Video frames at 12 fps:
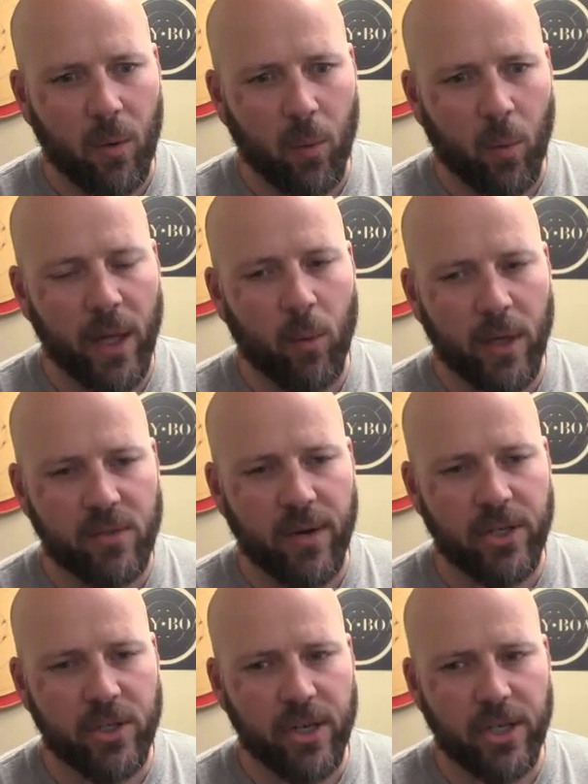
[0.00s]
what's
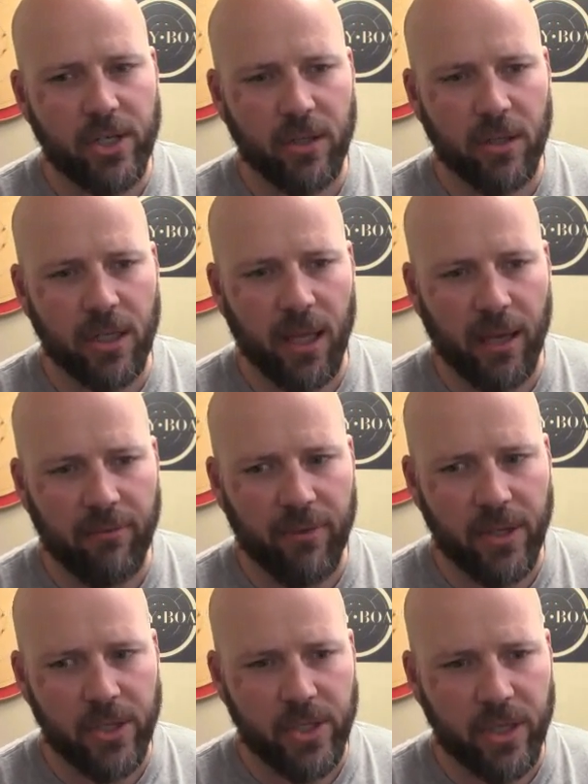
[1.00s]
registration looking like
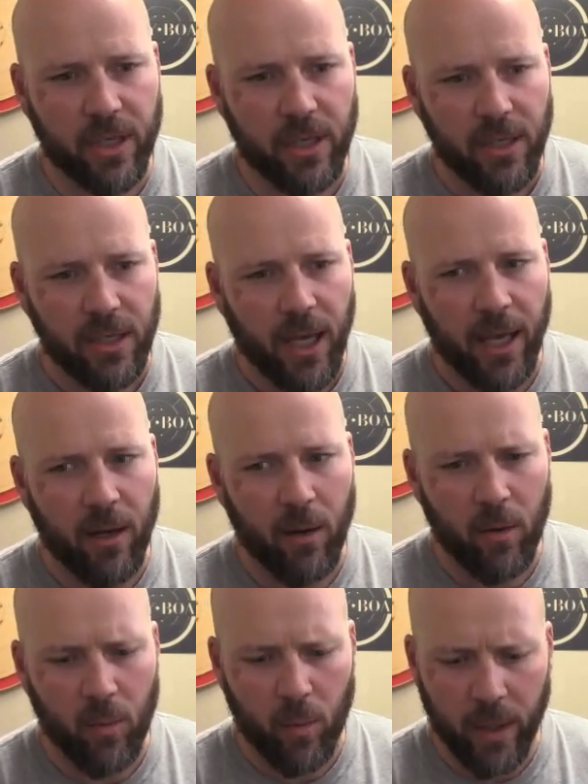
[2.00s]
for this year? I
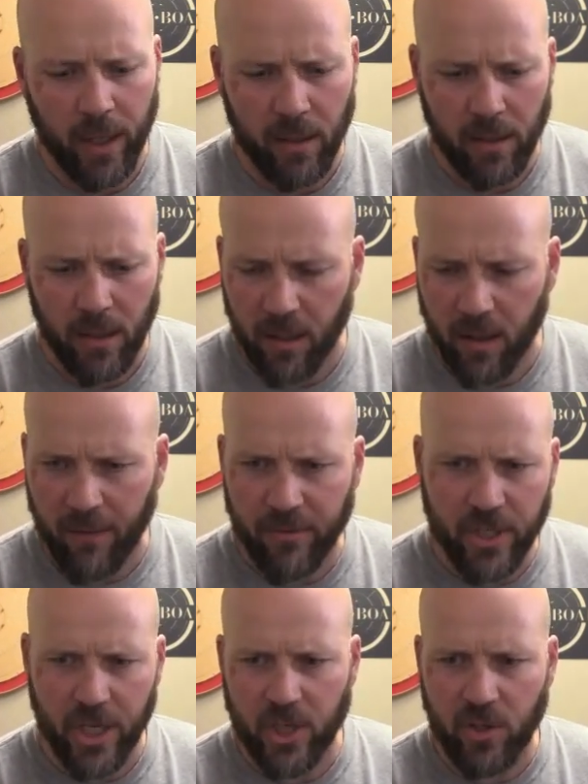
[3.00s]
know in
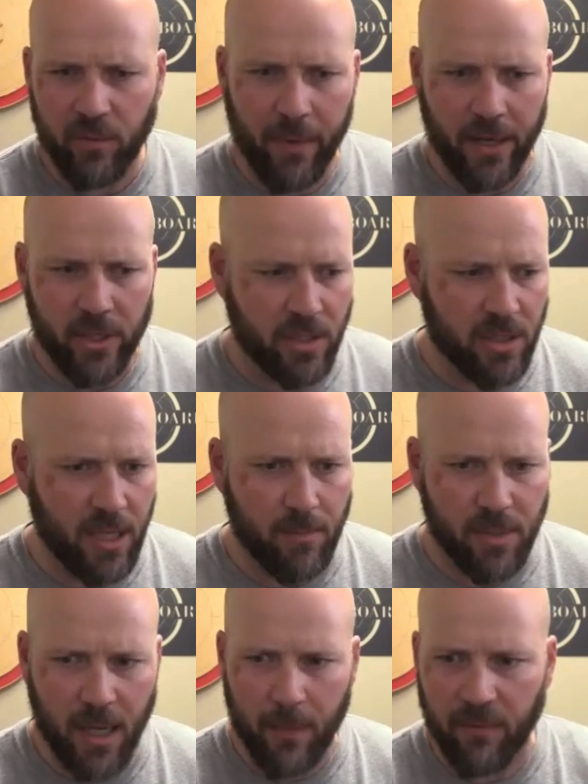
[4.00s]
conversation, you've mentioned
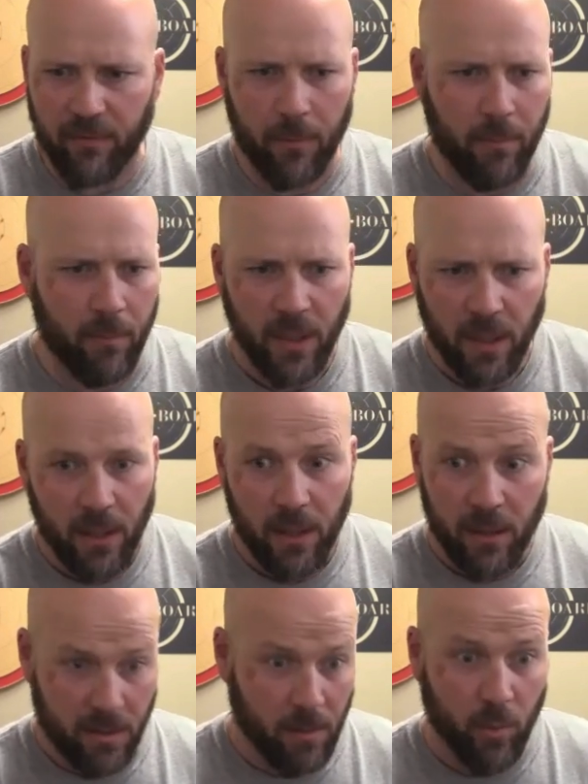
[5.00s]
teams coming from
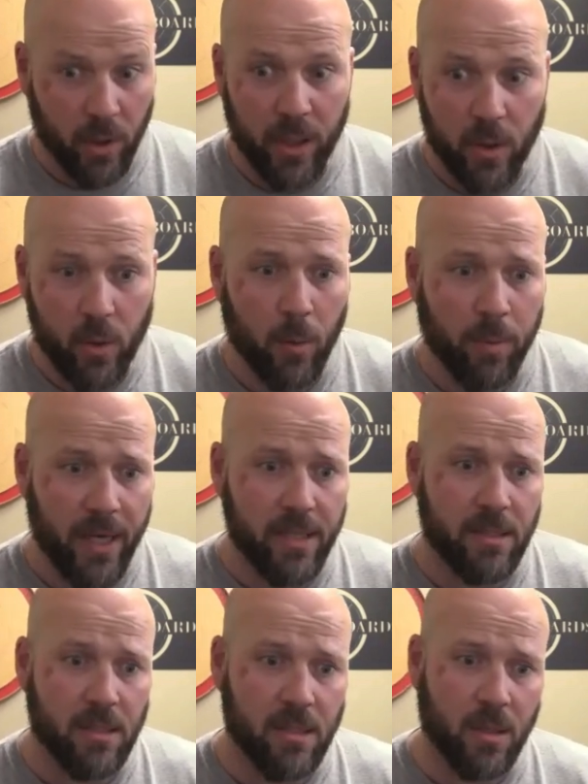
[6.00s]
some really cool
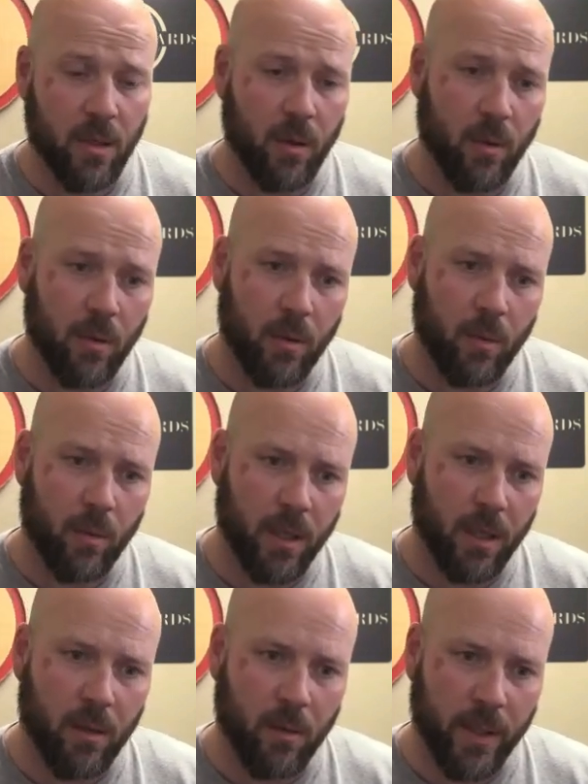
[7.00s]
places. So
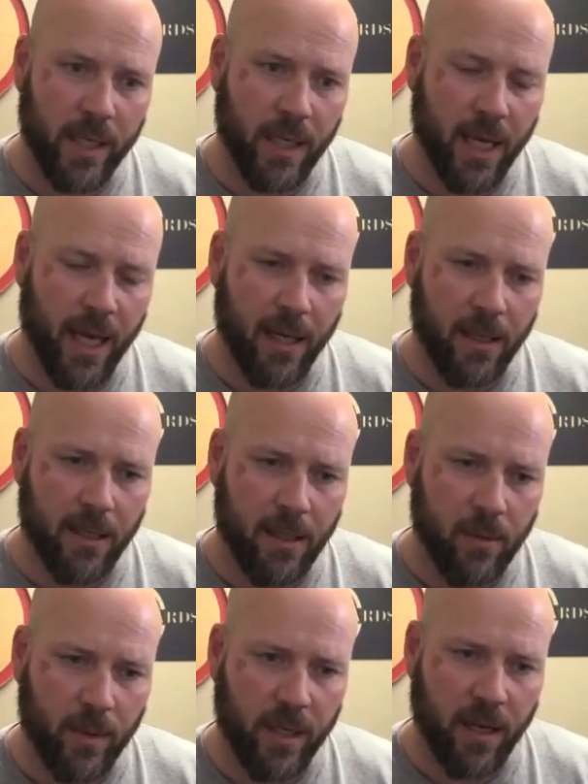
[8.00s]
what do you got?
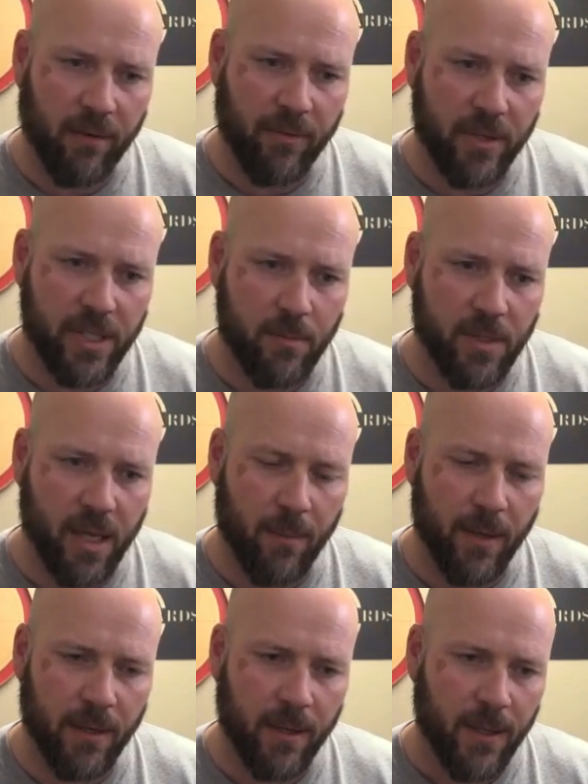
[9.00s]
What do you got for teams
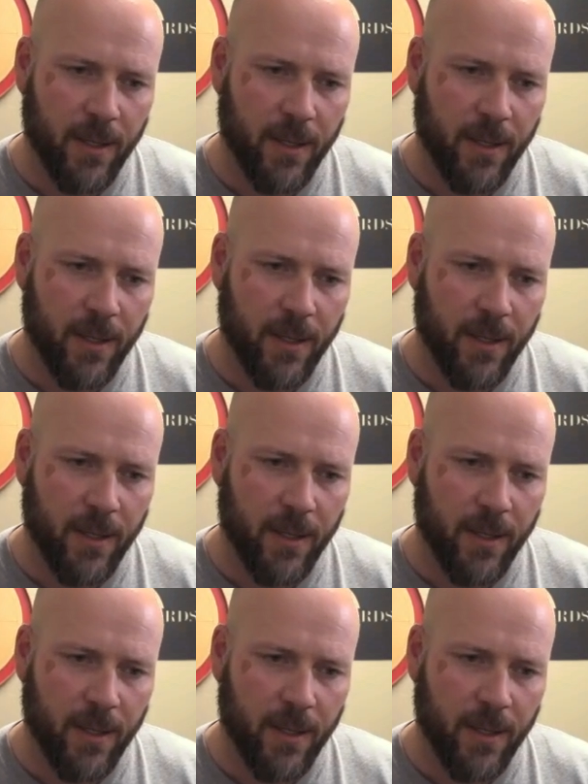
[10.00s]
coming?